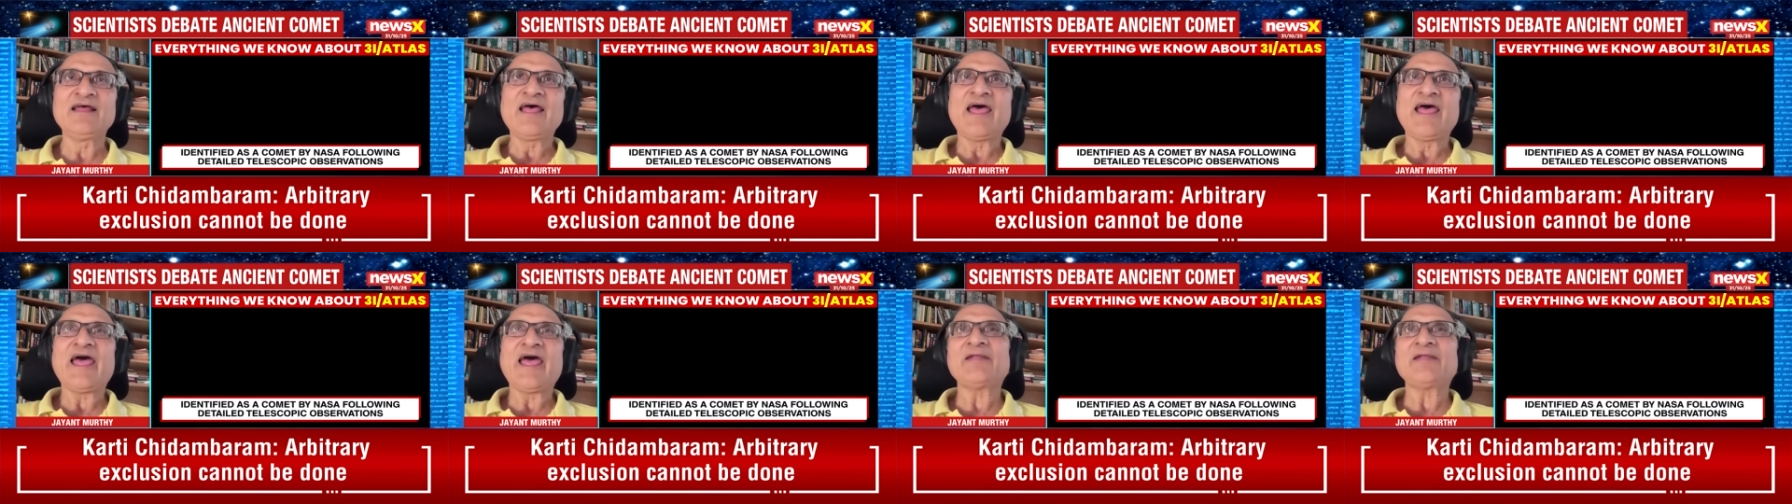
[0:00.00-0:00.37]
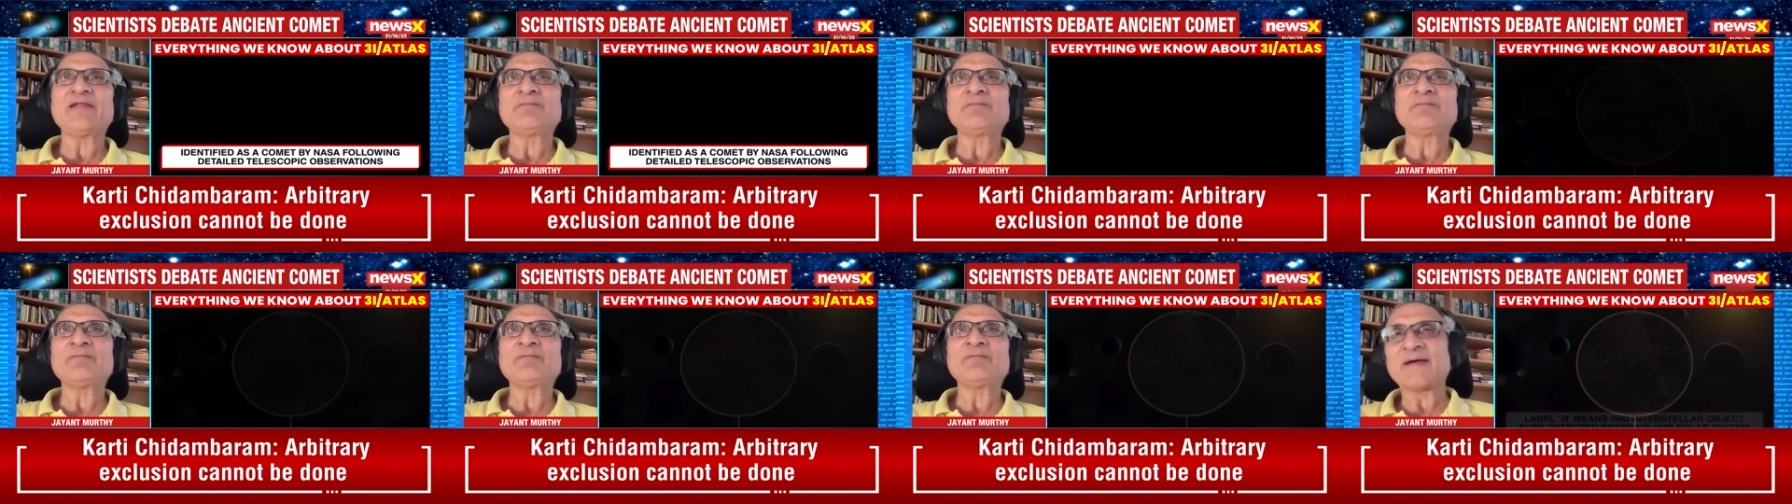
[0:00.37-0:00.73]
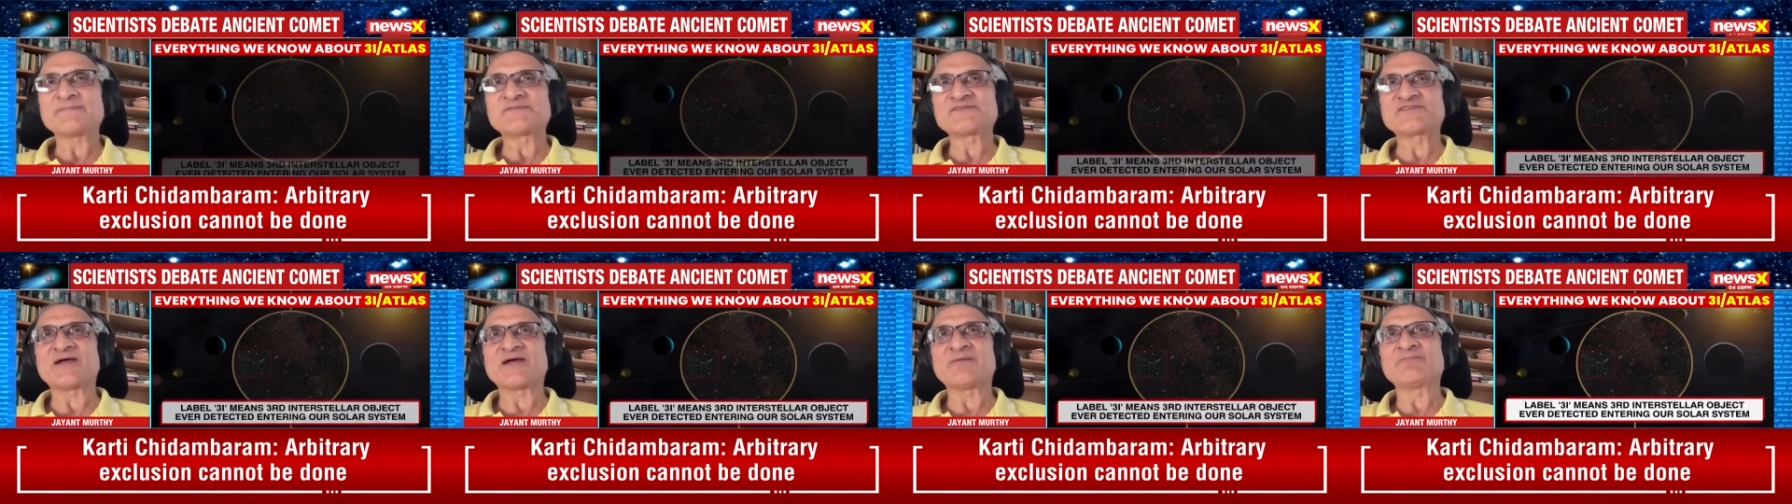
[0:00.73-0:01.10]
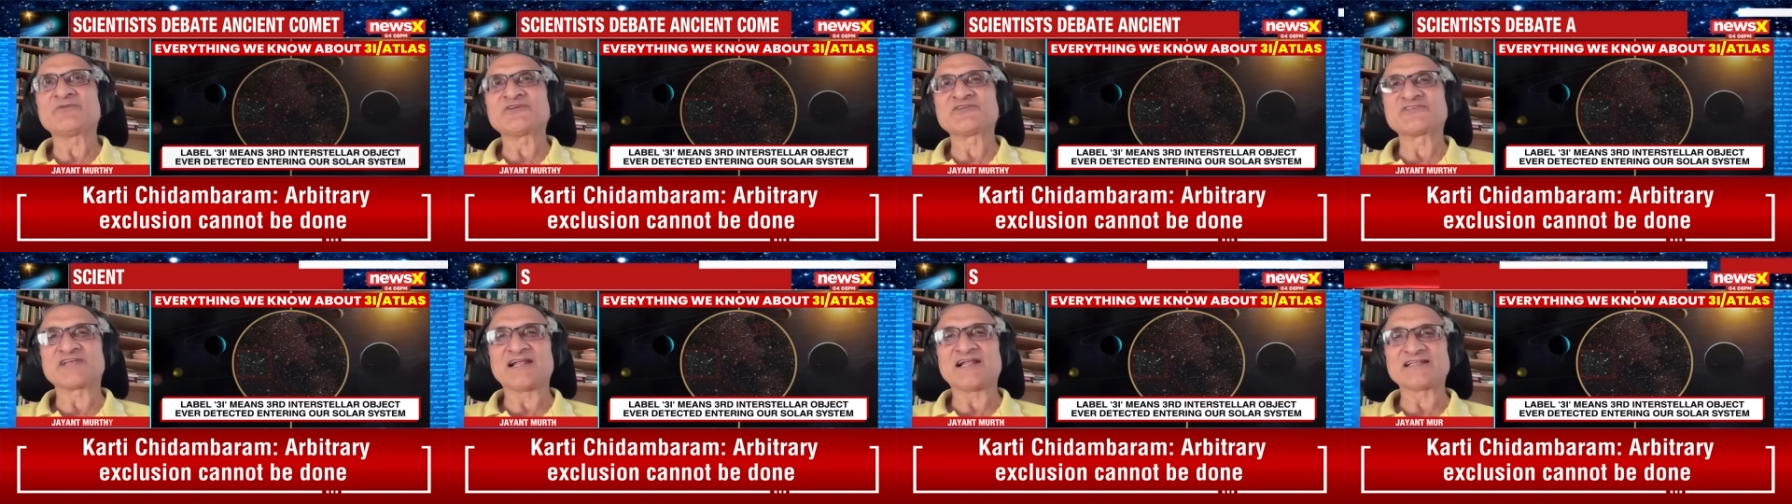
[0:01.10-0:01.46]
and perhaps some
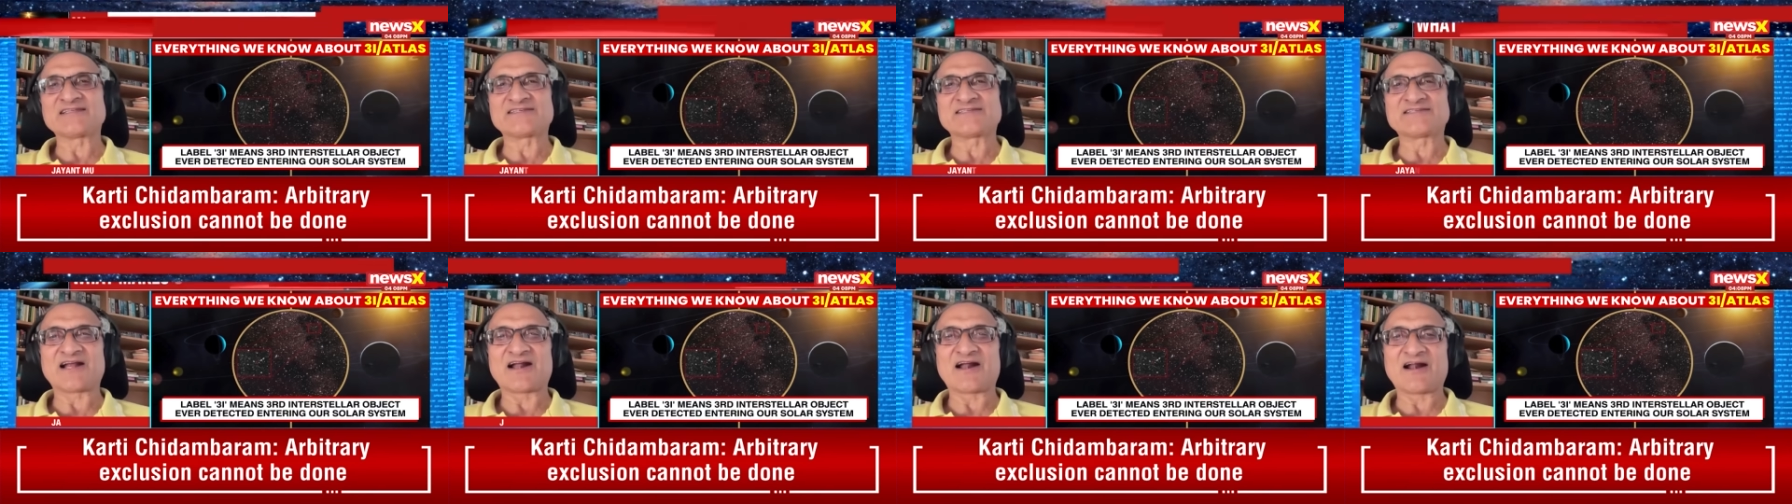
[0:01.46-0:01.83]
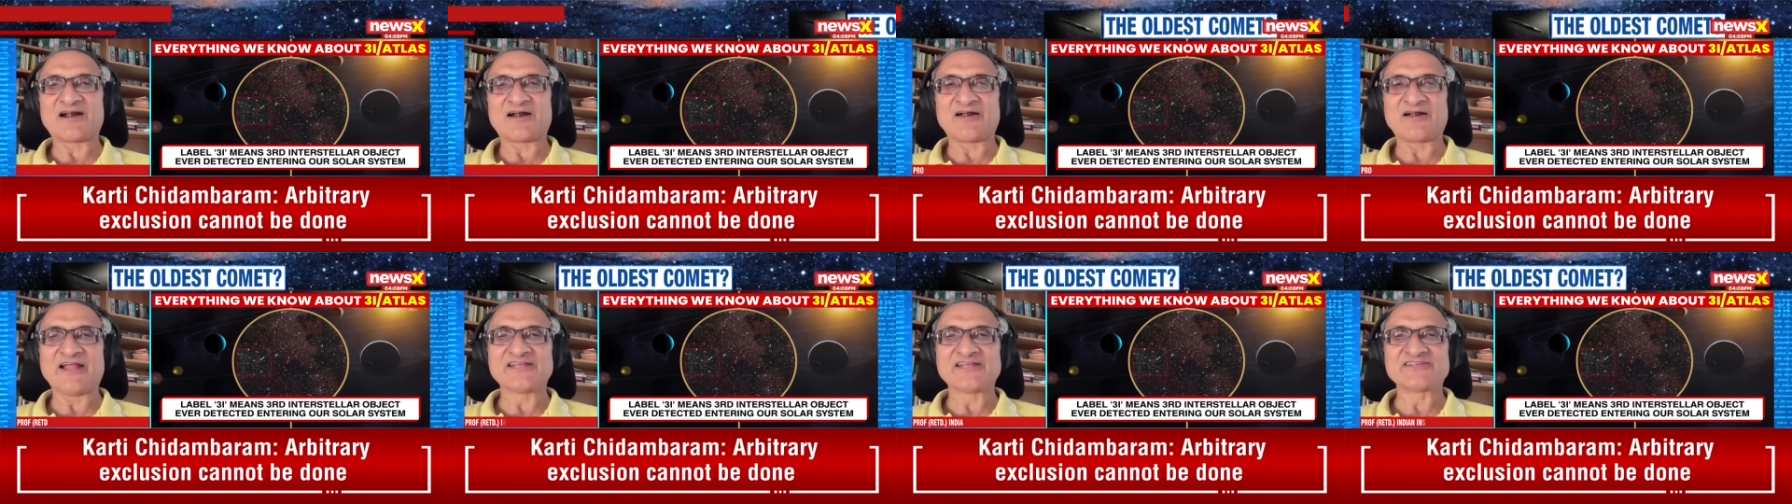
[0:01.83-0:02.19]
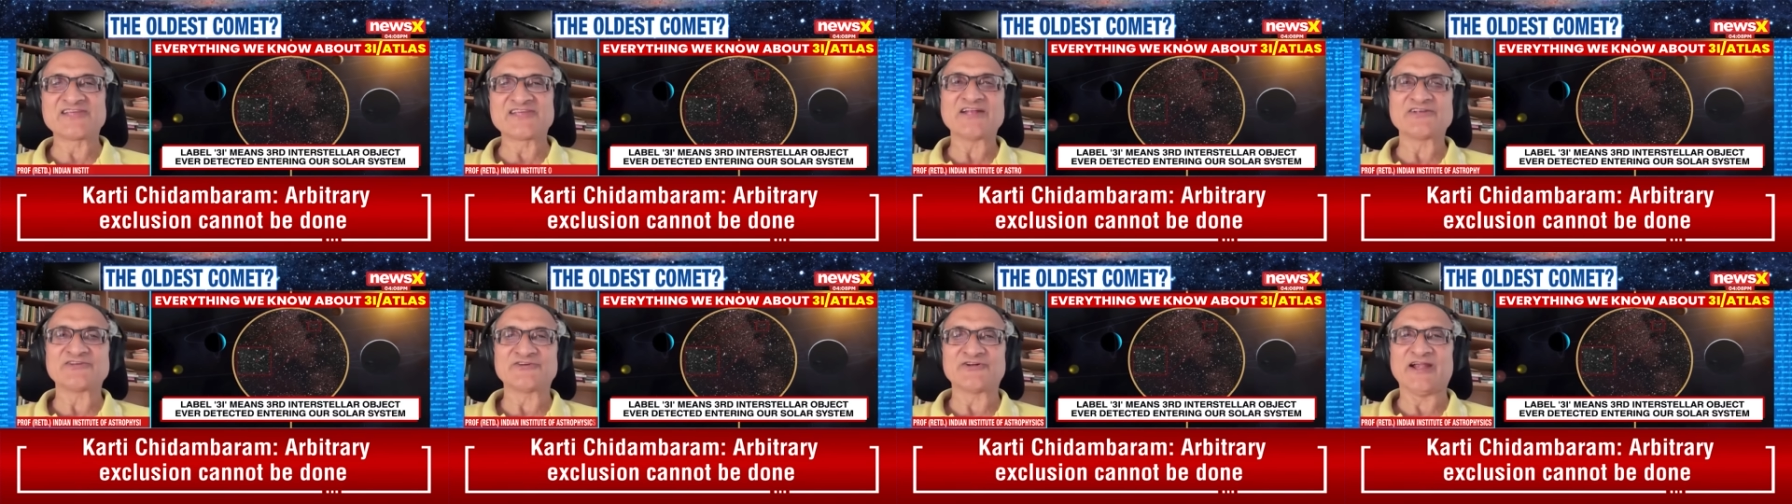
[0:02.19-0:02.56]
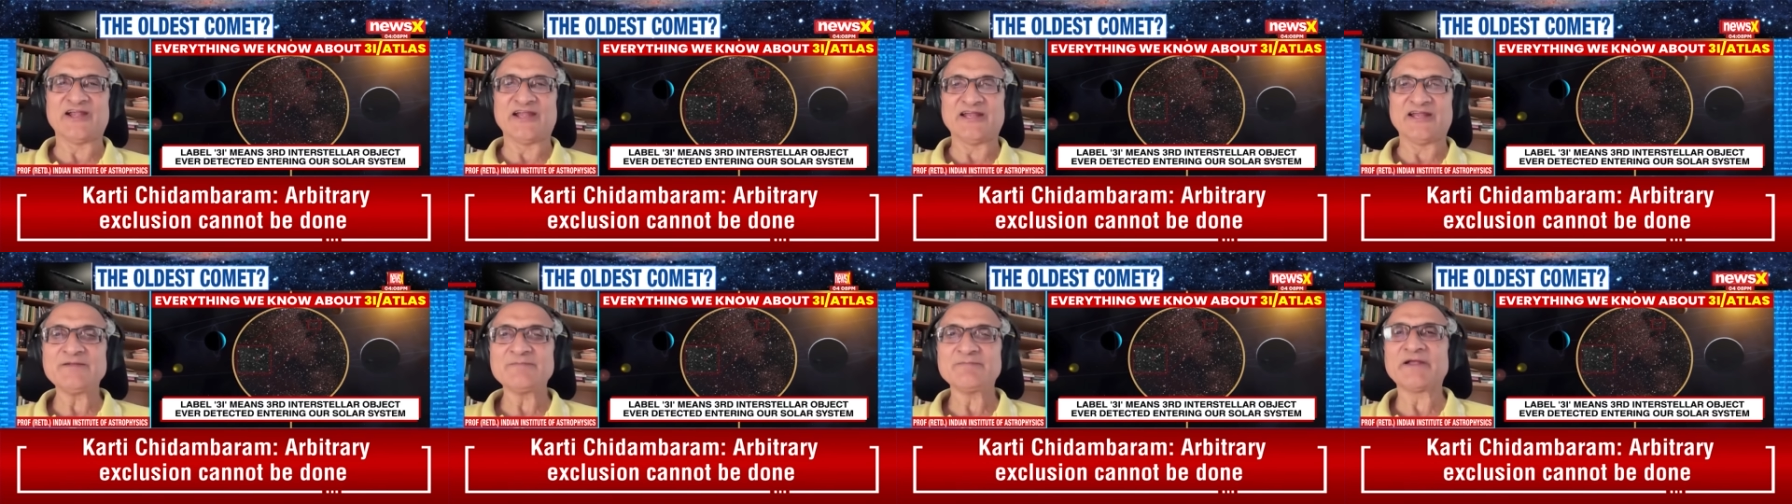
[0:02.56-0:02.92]
results are exaggerated.